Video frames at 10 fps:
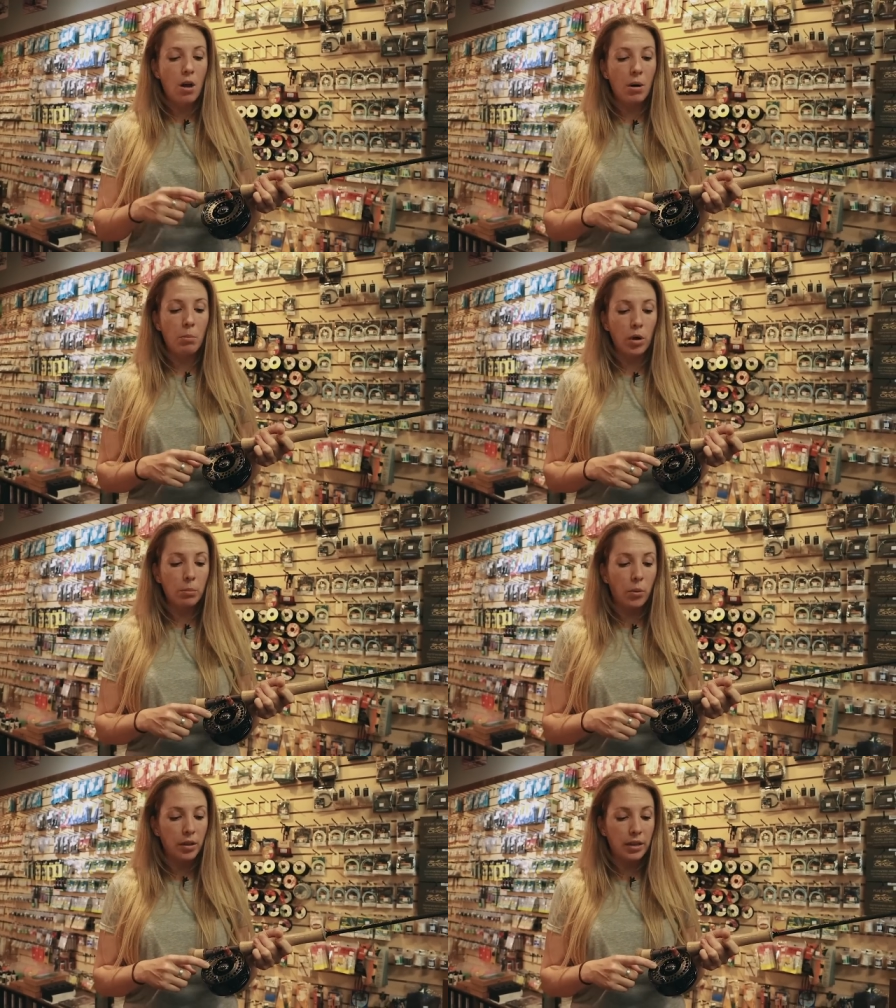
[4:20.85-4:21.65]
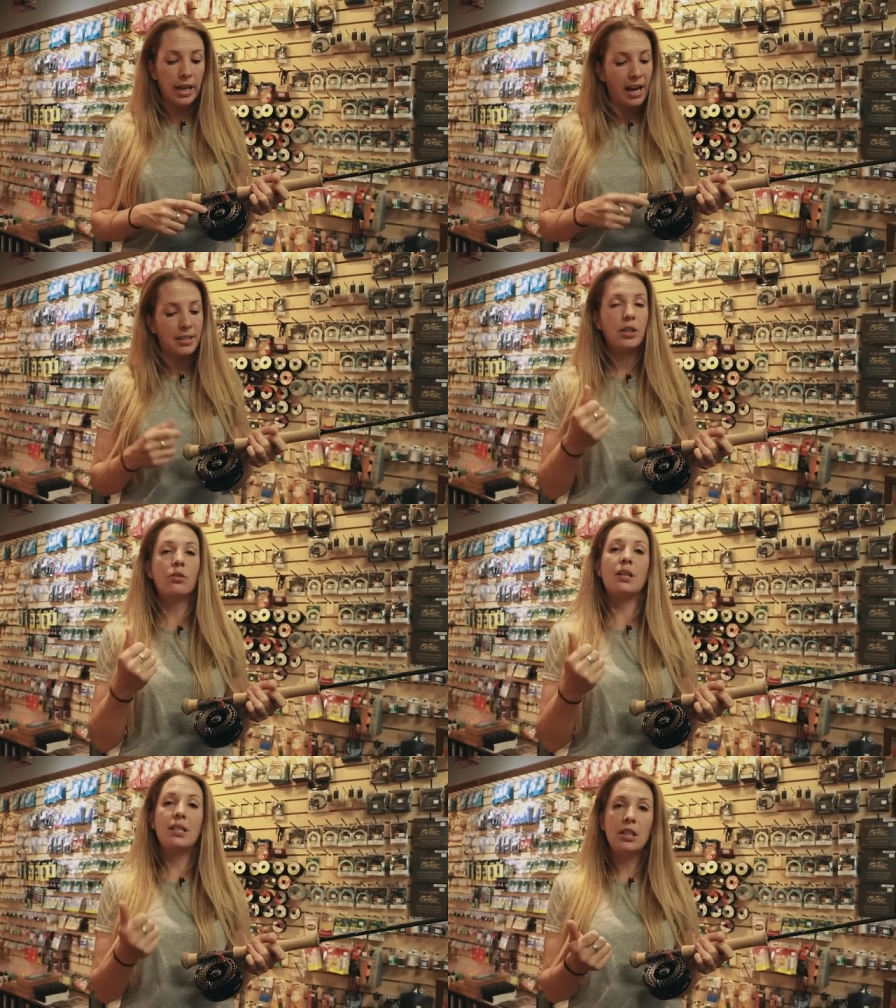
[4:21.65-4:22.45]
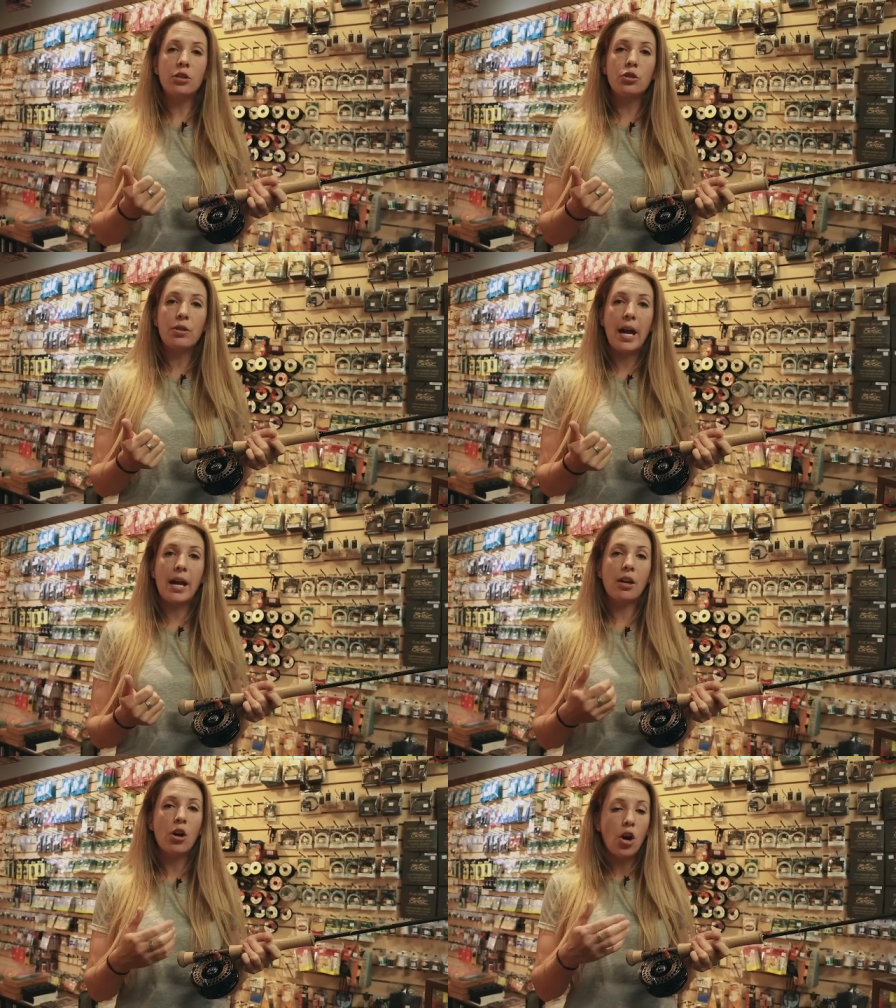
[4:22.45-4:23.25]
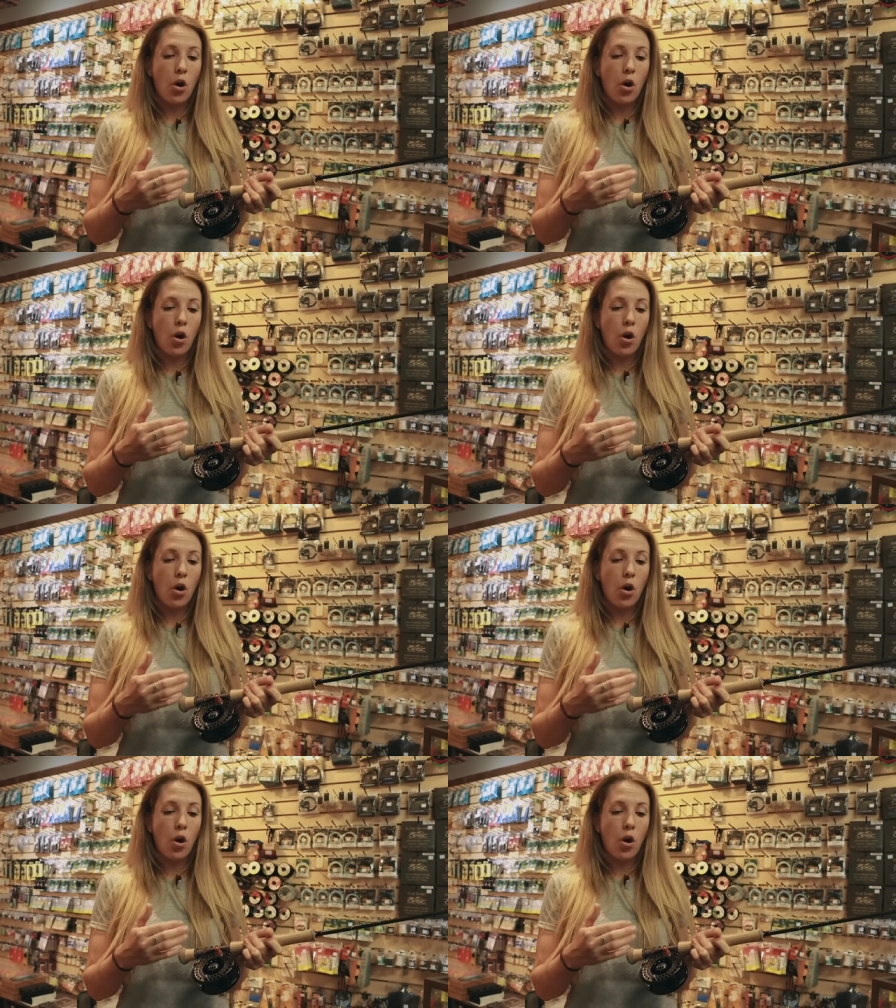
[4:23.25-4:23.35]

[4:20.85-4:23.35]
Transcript: but more importantly has either a sealed drag